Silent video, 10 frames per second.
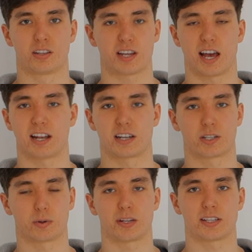10,
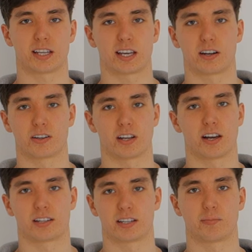20 kilos
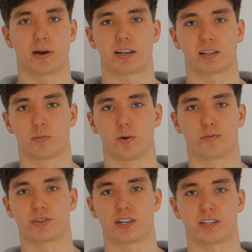lighter depending on
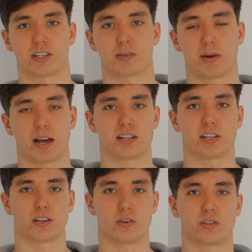what resistance band
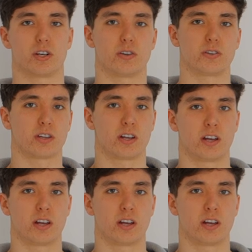you choose.